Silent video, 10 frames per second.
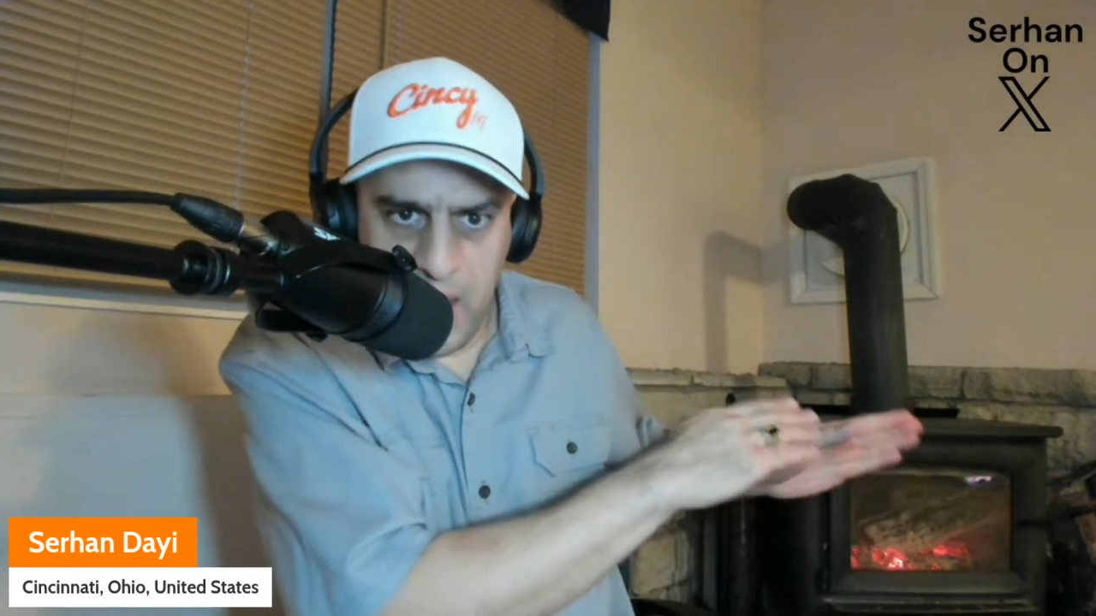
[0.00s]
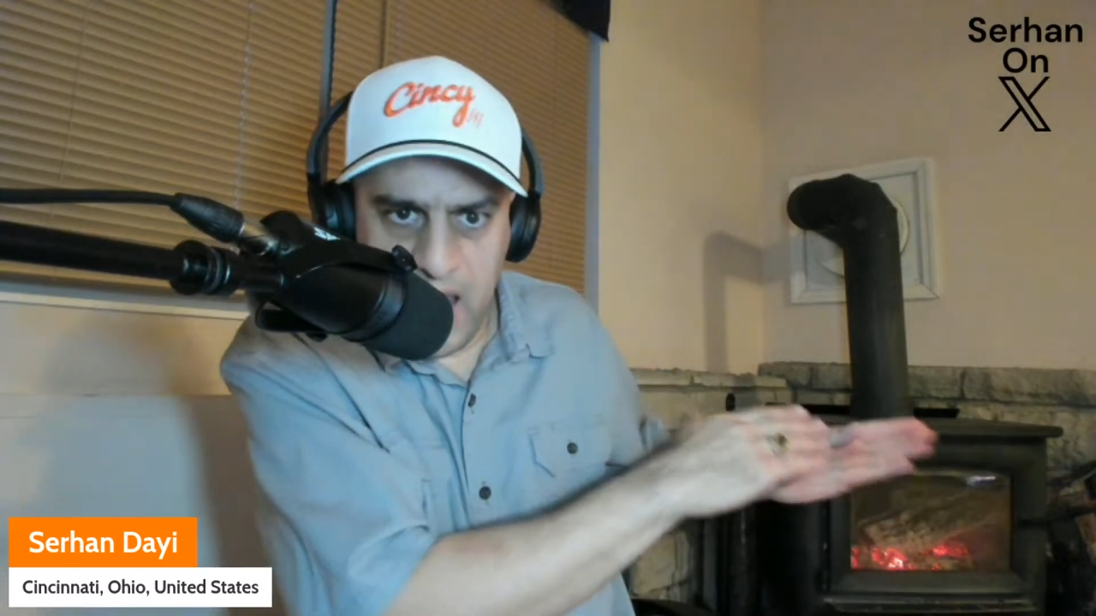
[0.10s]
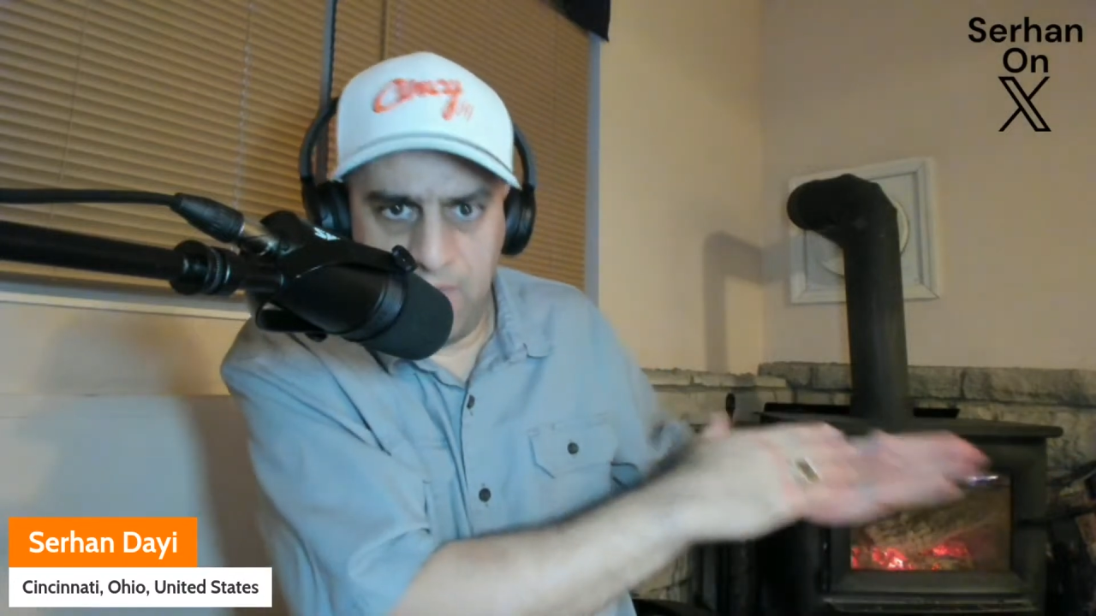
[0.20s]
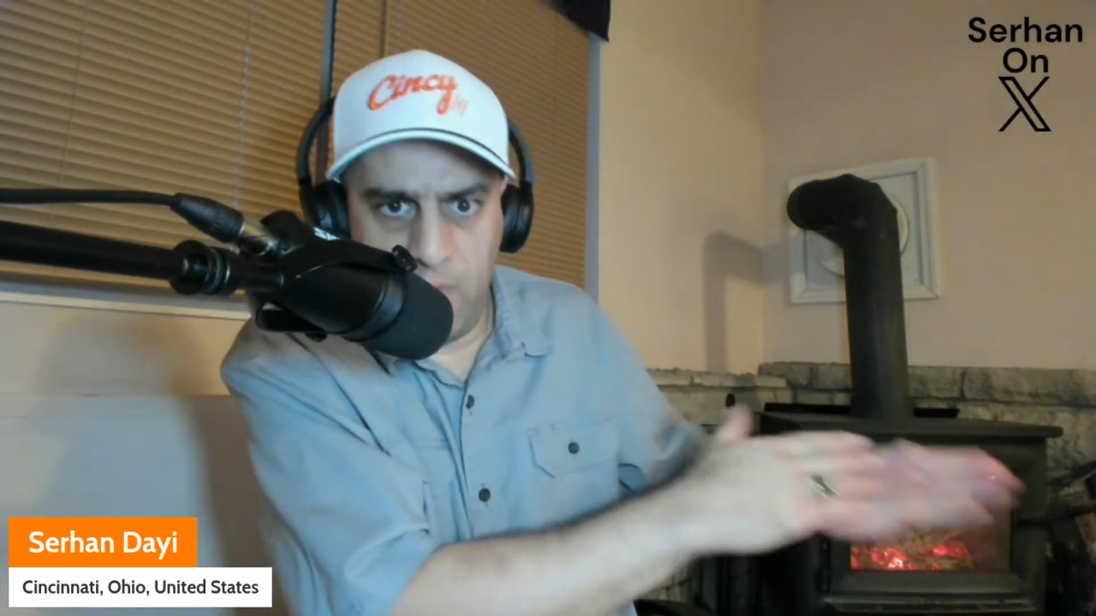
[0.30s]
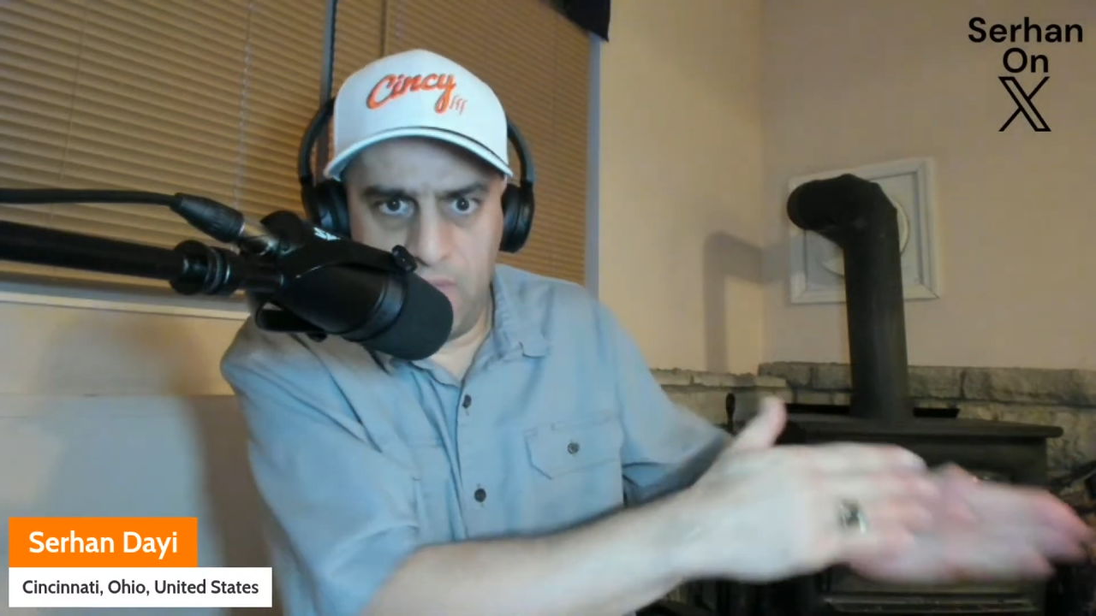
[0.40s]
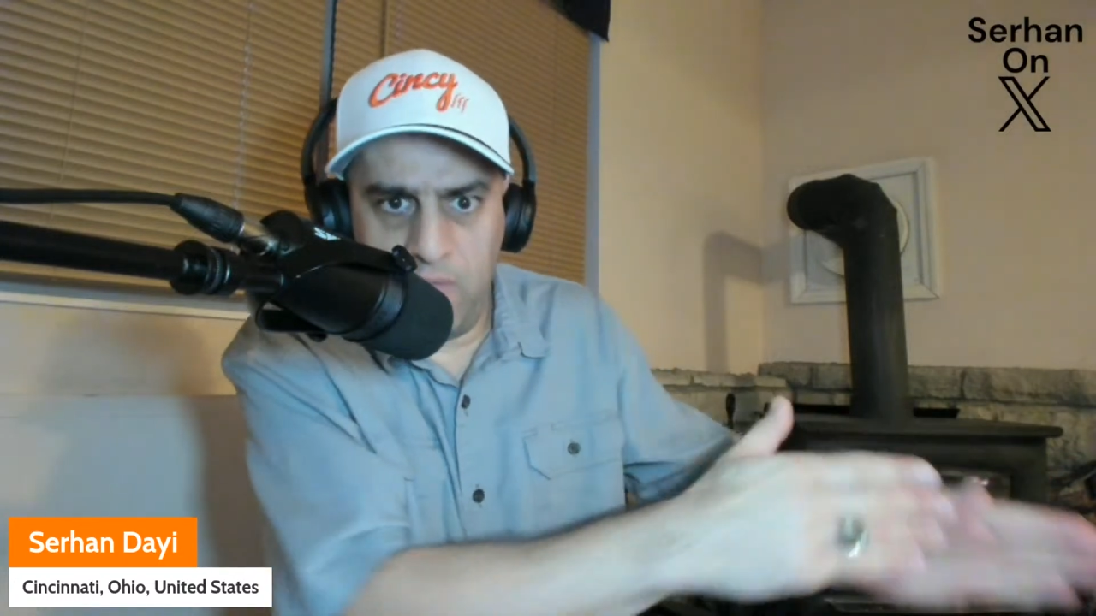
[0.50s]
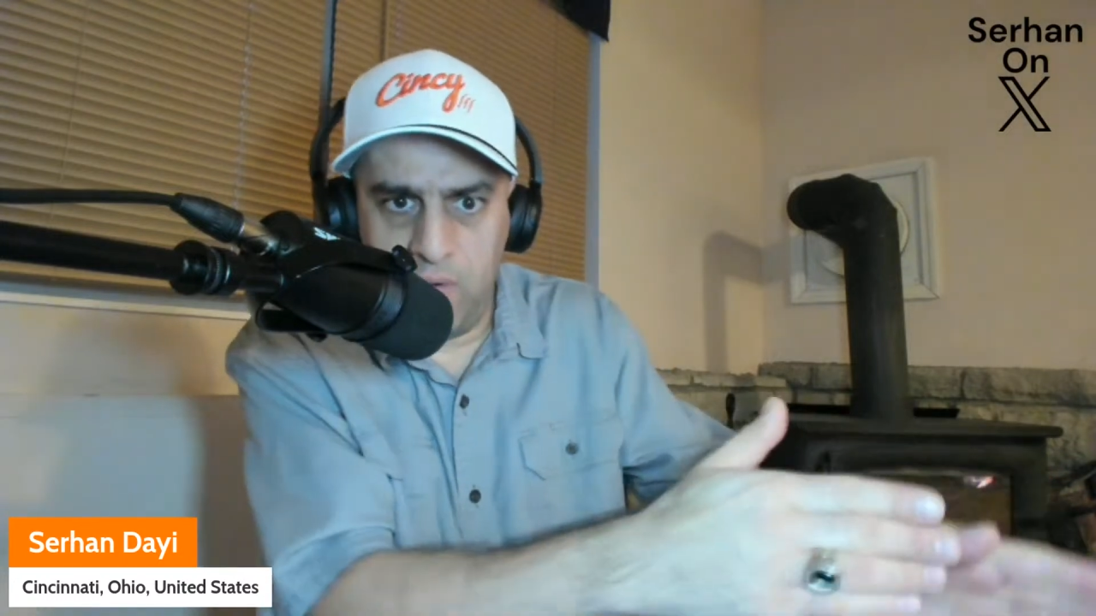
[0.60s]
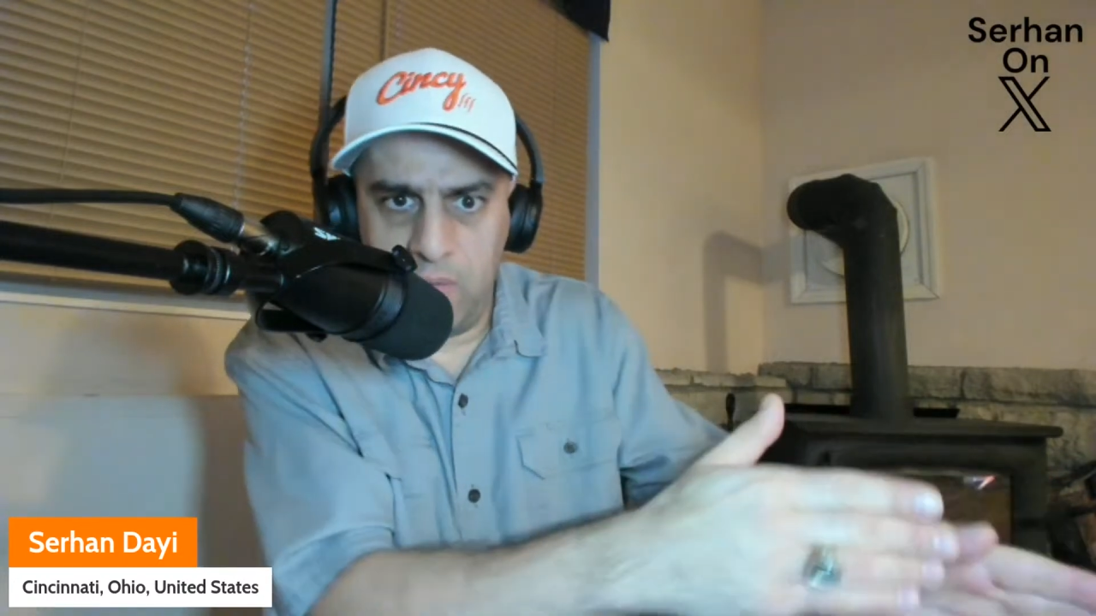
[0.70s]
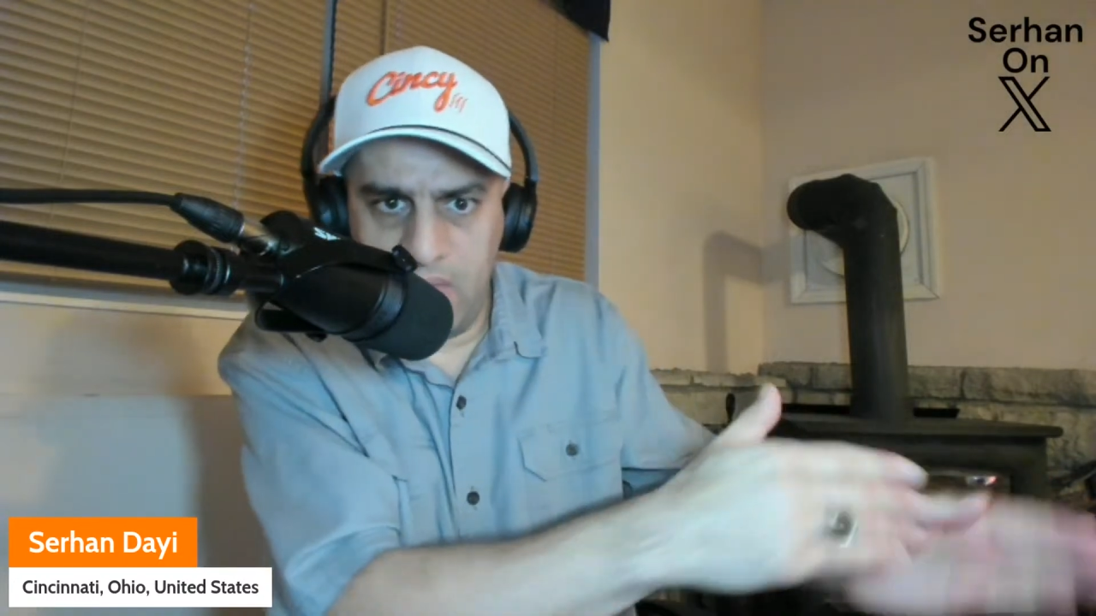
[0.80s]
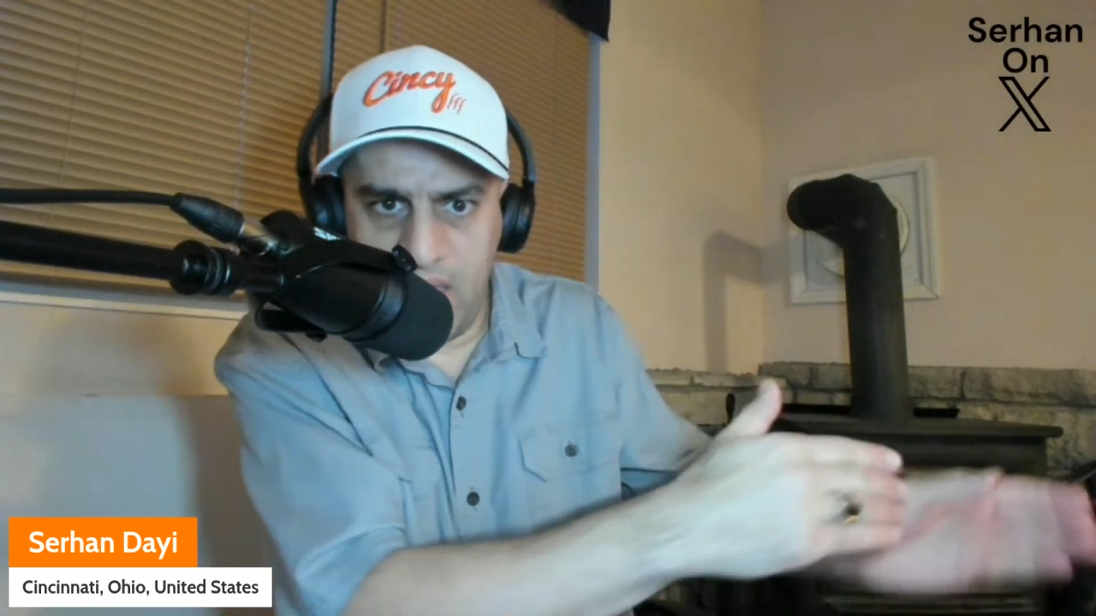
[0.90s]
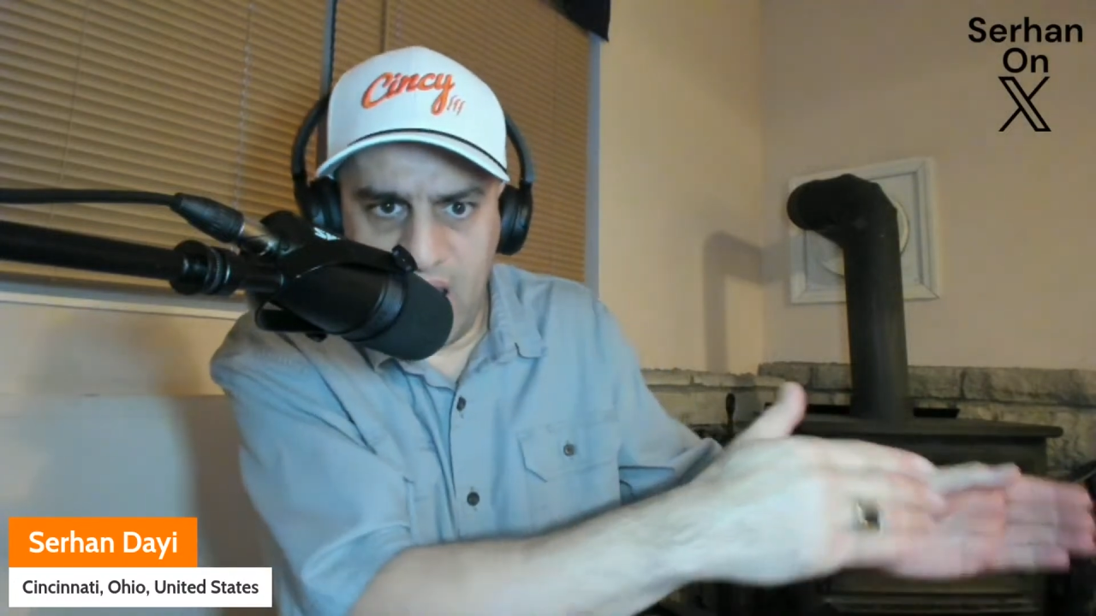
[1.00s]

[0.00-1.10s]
paved way for